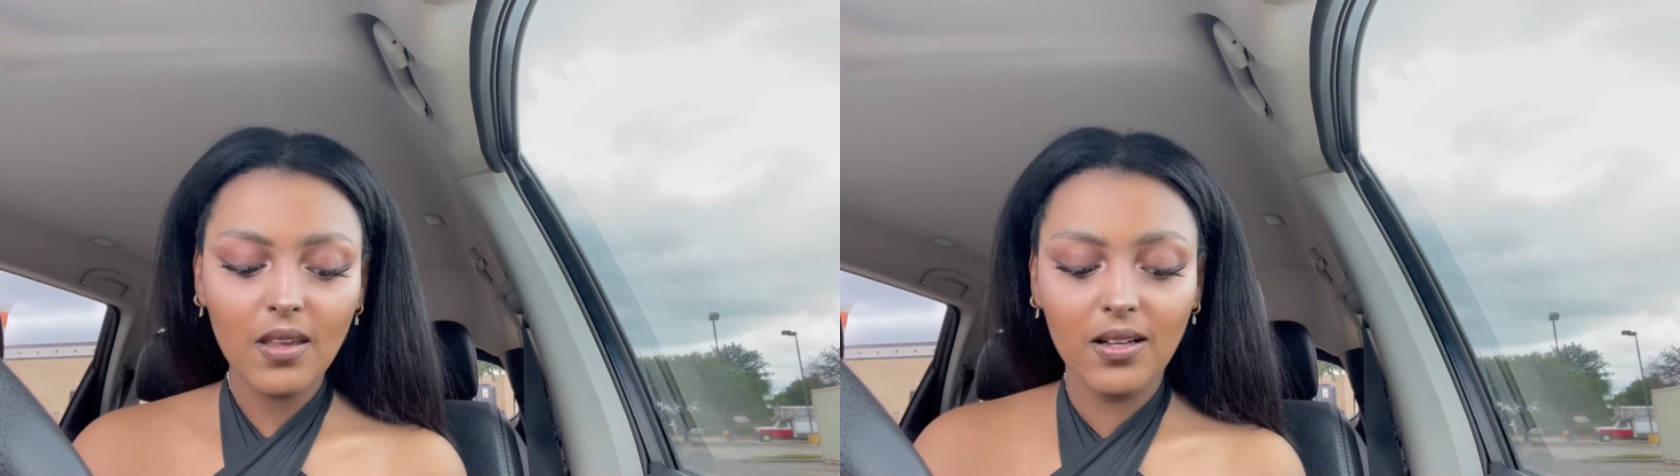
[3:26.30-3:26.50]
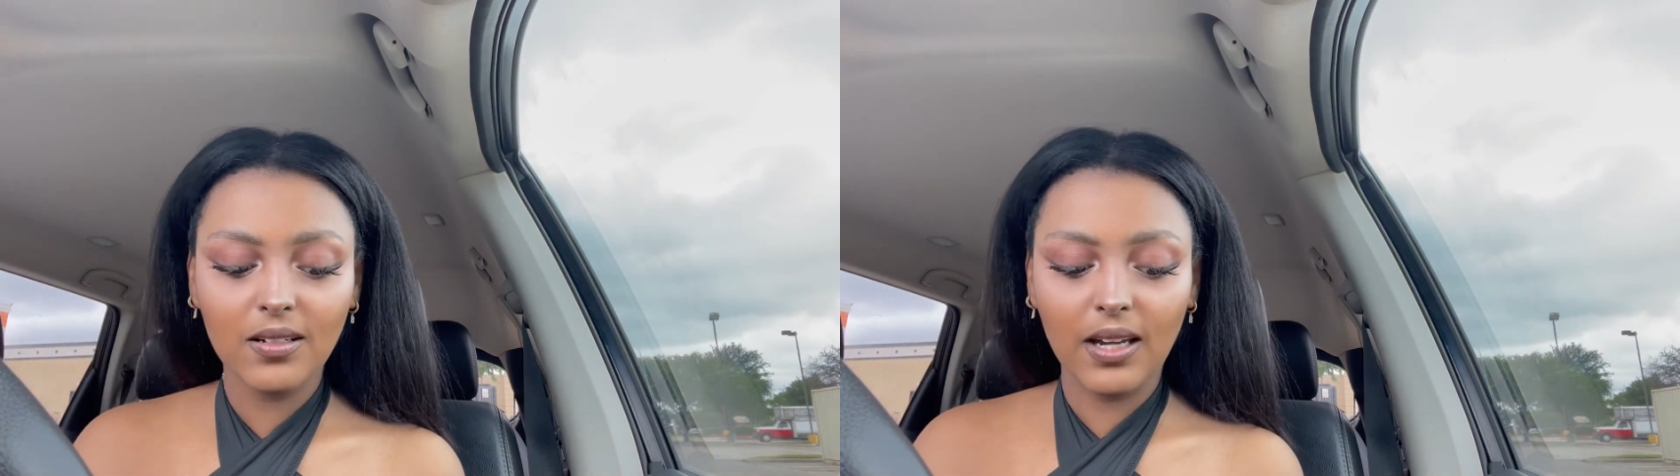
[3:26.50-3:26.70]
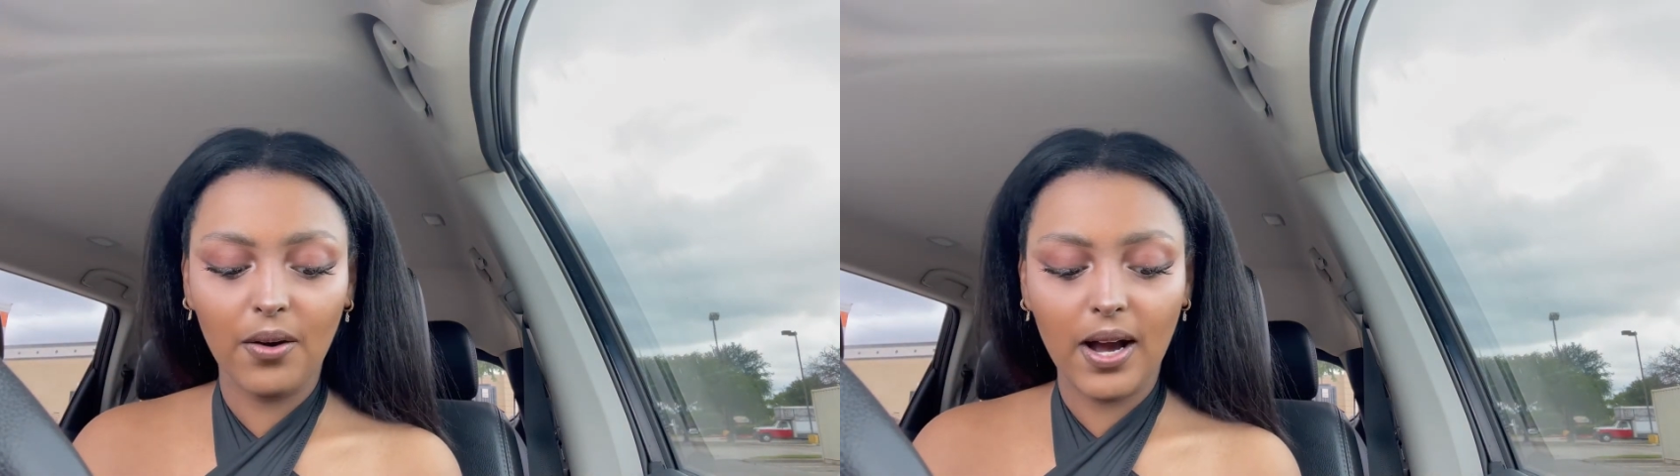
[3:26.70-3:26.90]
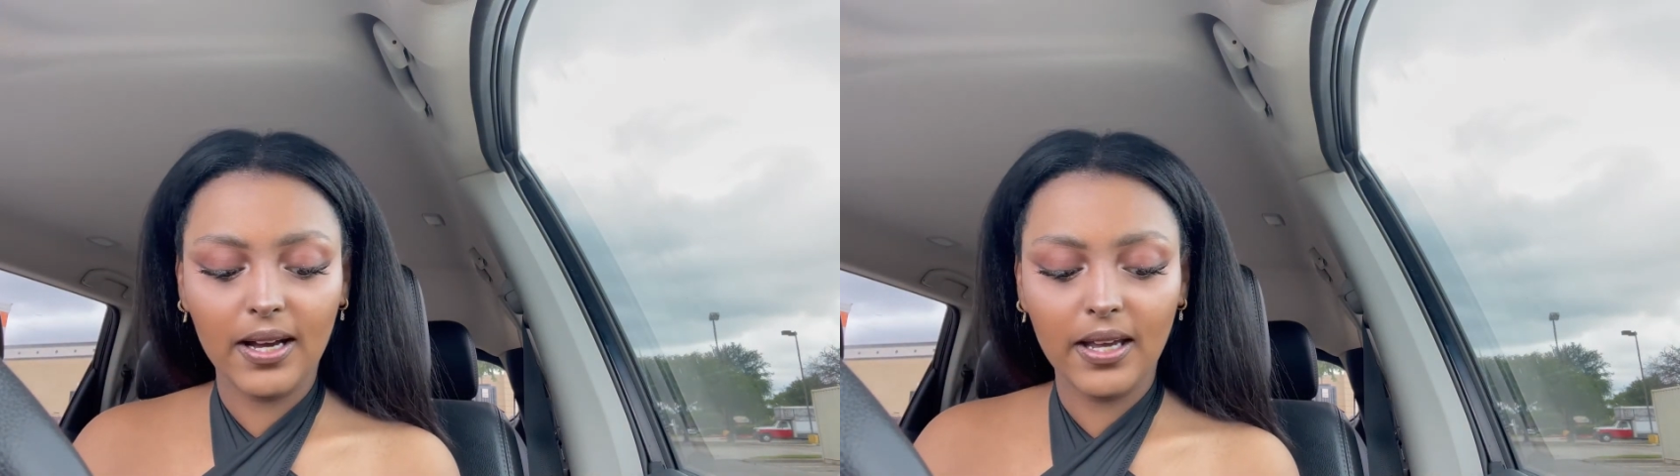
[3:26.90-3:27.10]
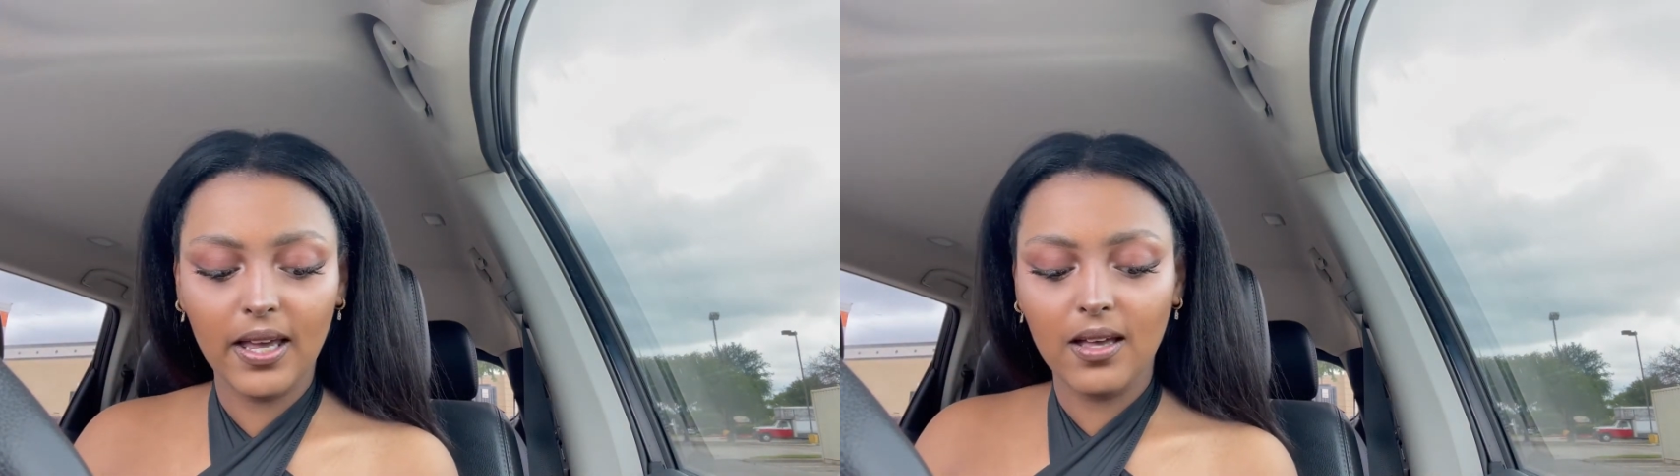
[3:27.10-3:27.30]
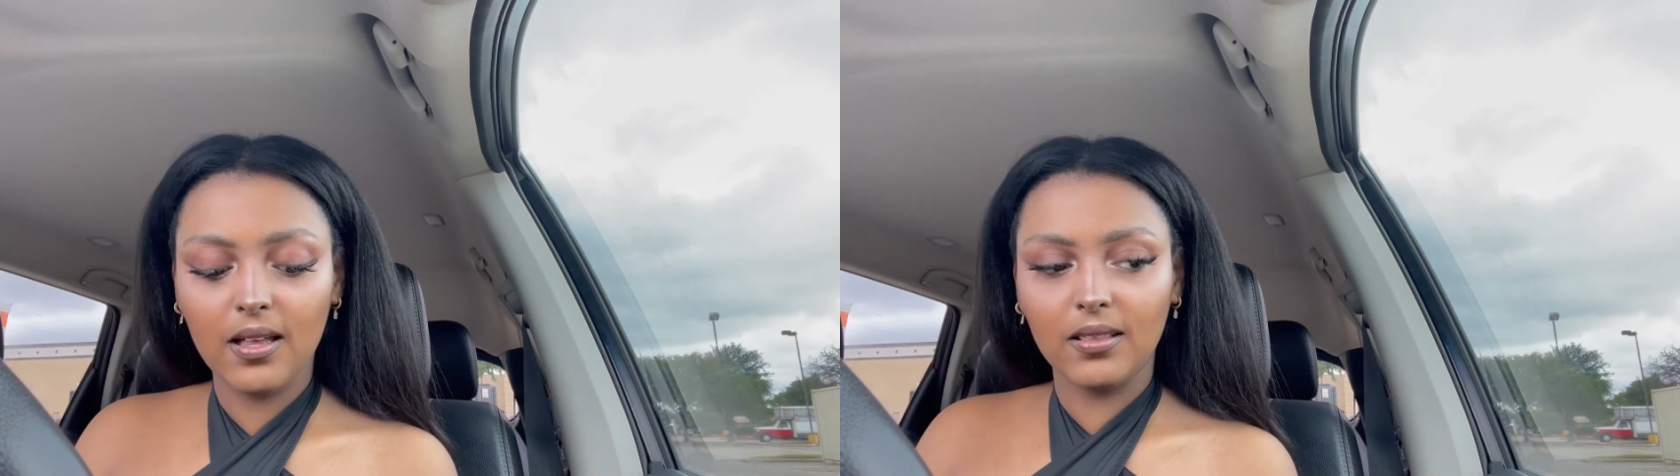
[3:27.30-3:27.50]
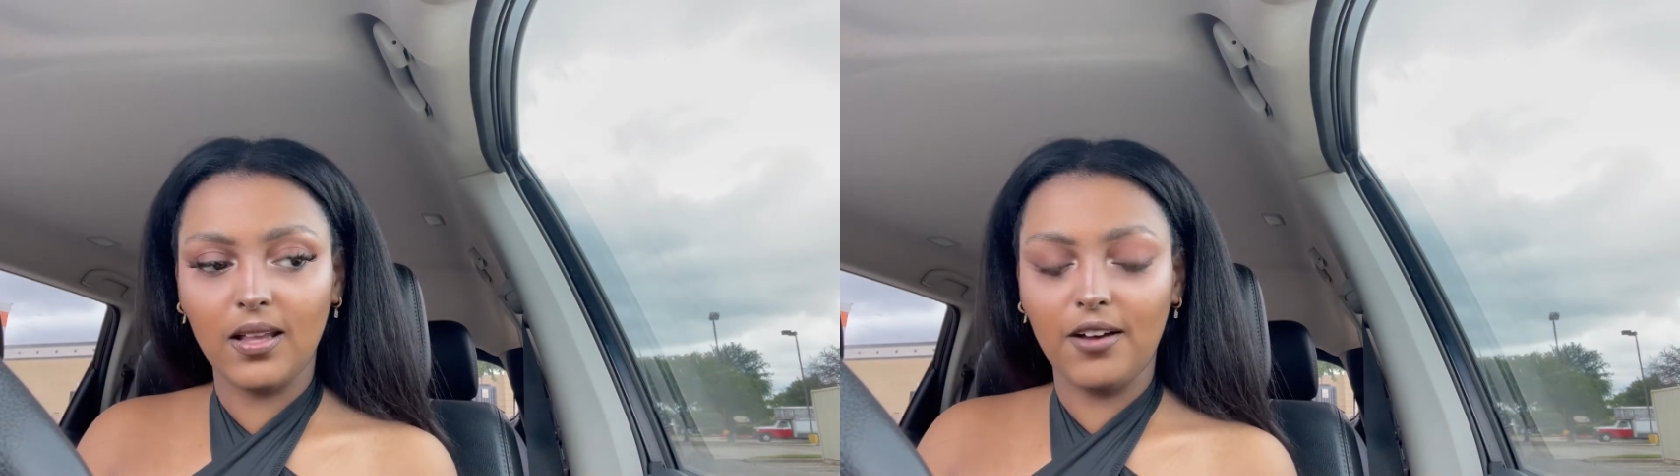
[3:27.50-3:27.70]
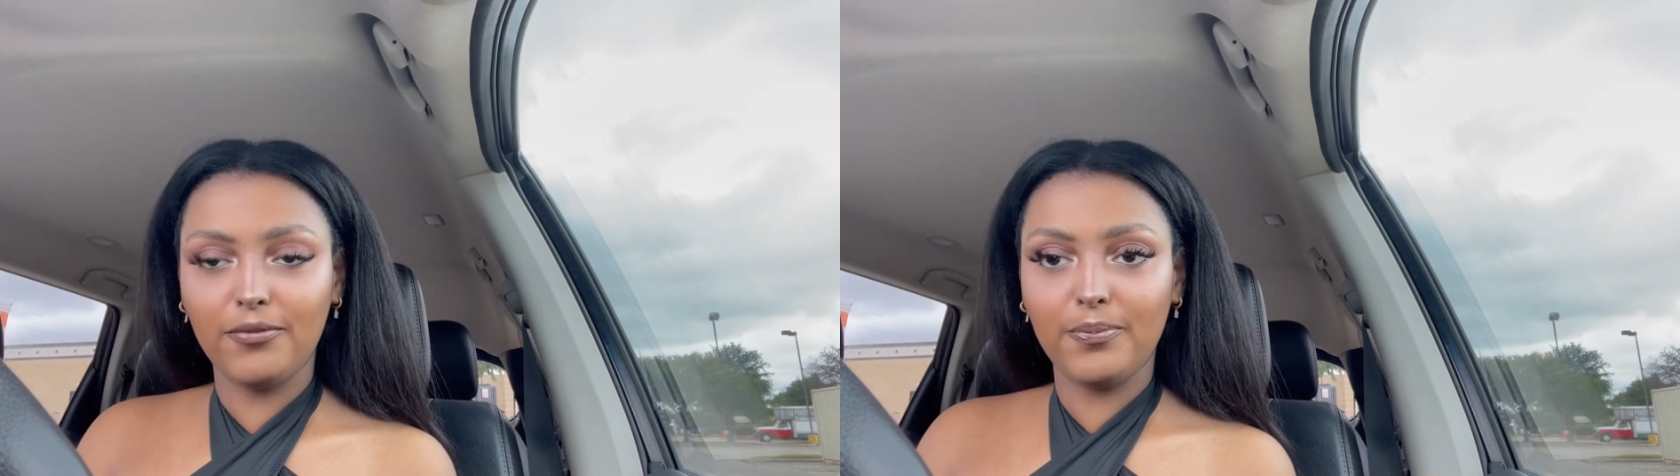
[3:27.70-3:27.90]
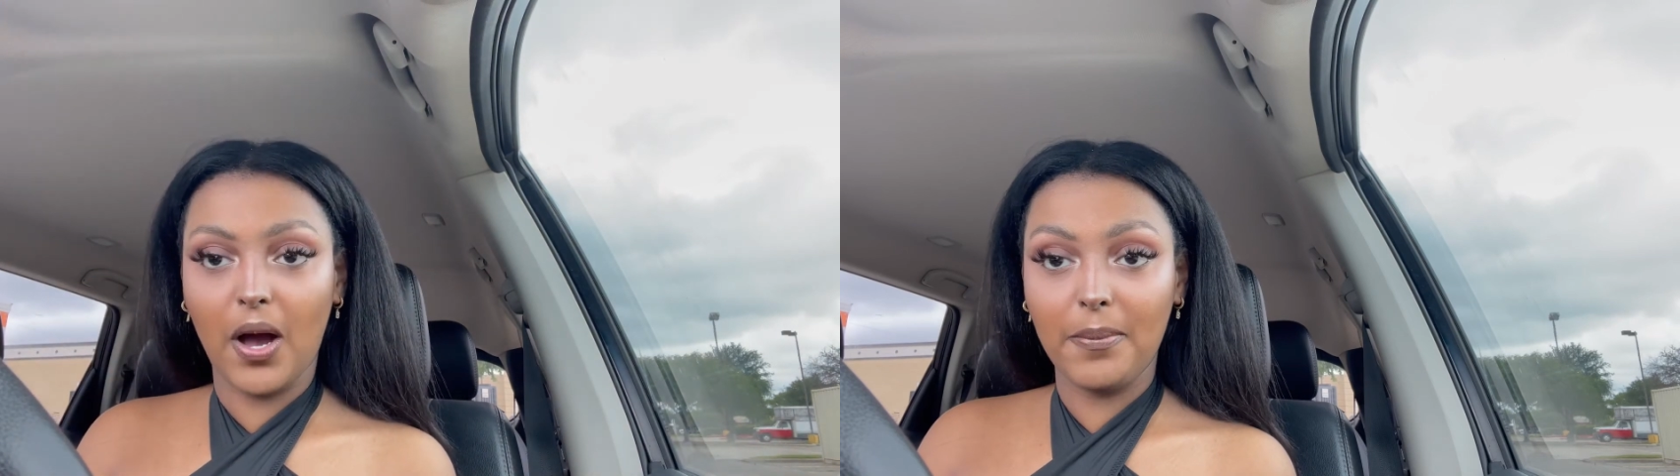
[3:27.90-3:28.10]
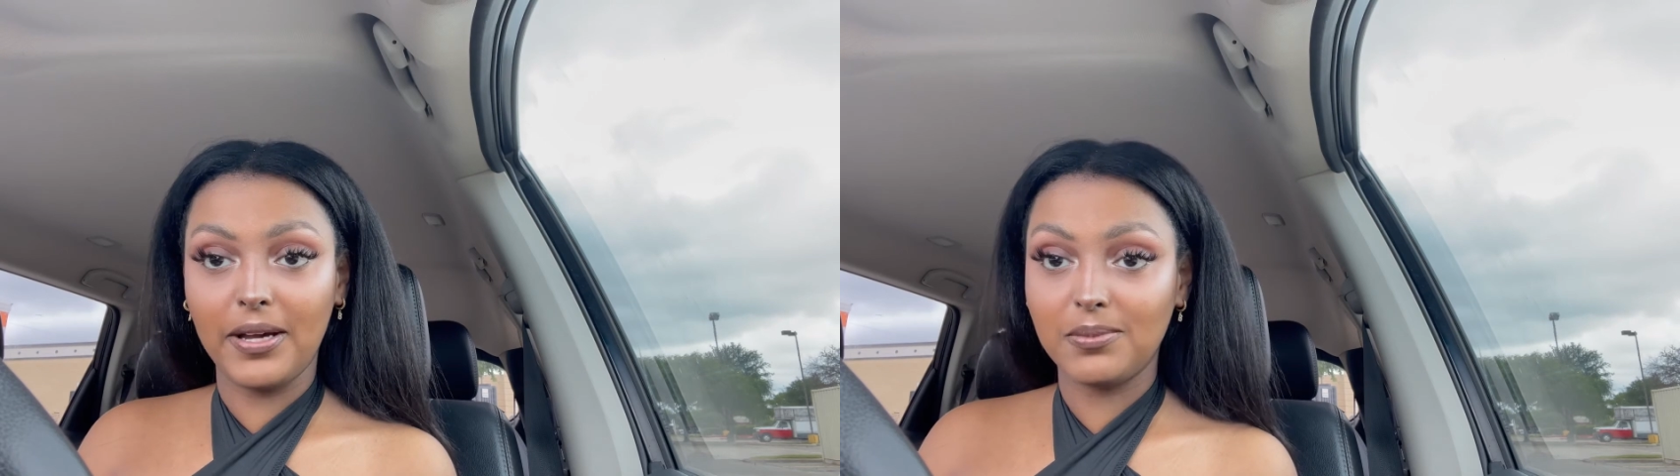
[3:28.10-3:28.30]
Now, I love
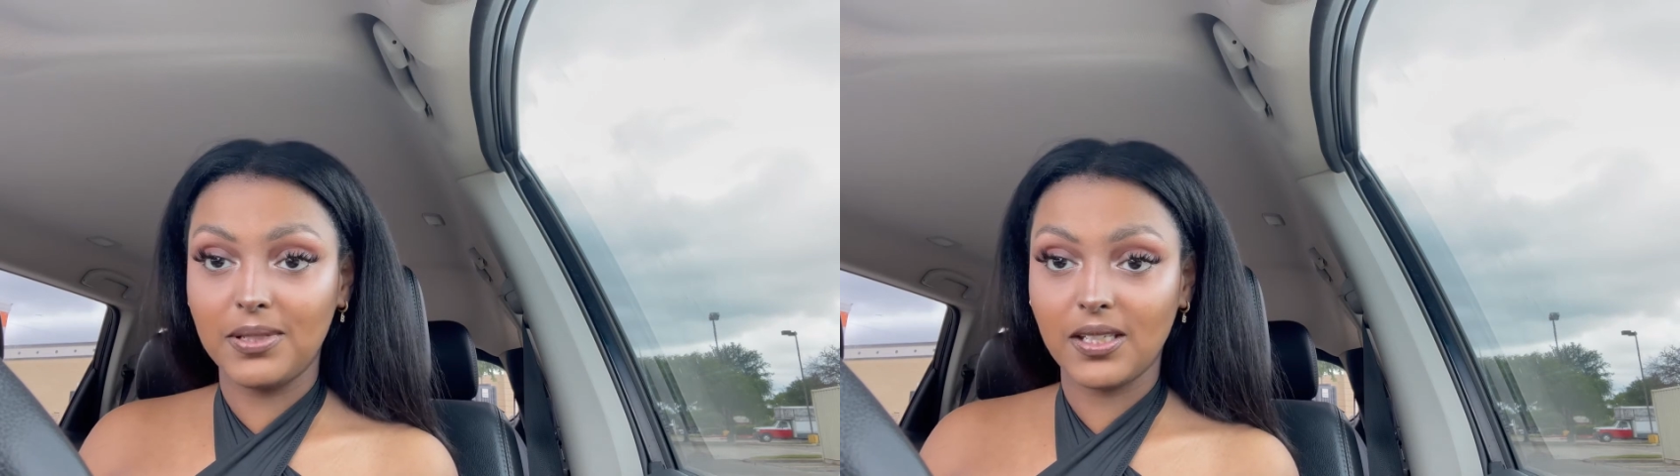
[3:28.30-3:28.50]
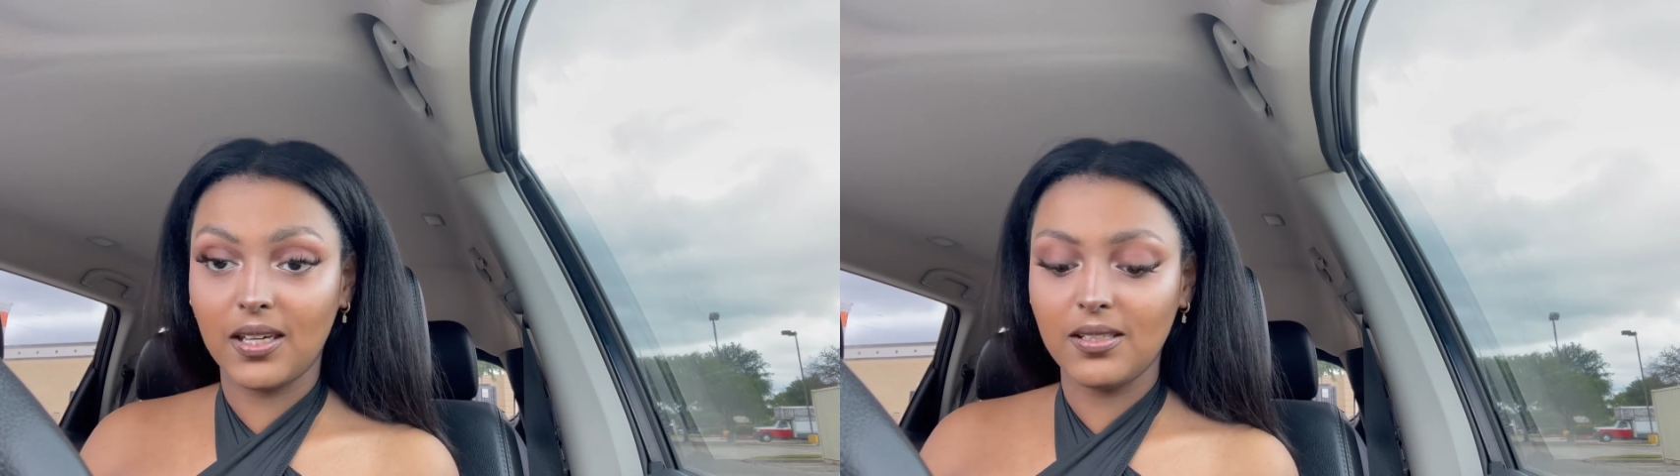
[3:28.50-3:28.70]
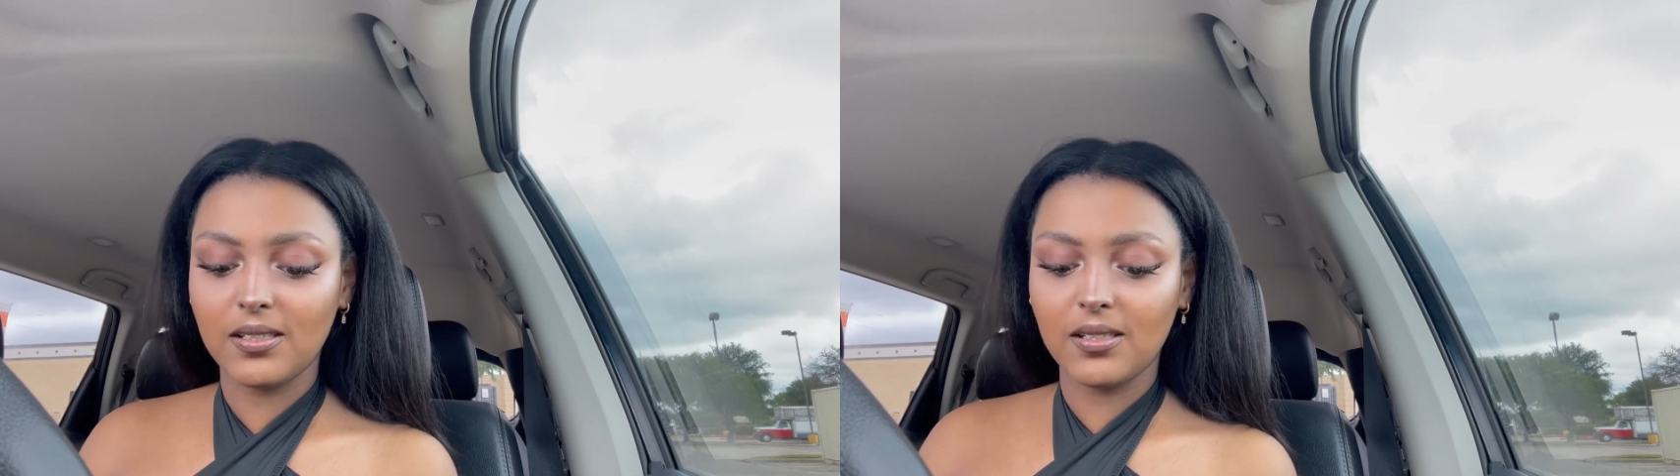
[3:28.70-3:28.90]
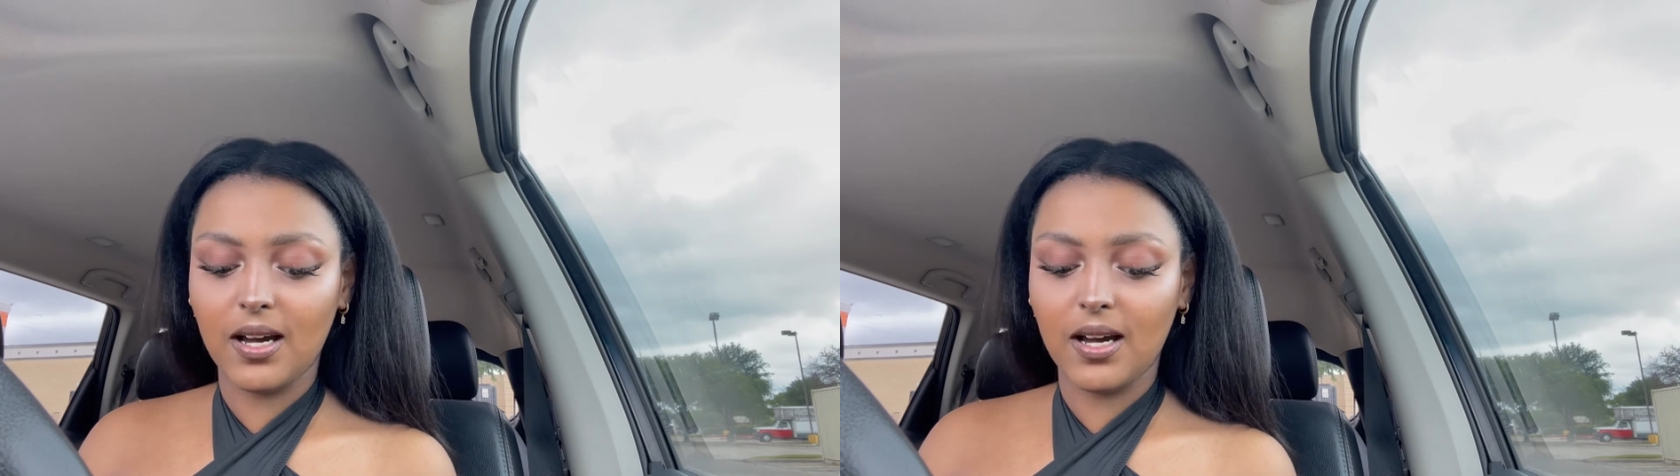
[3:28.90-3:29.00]
Popeye's biscuits.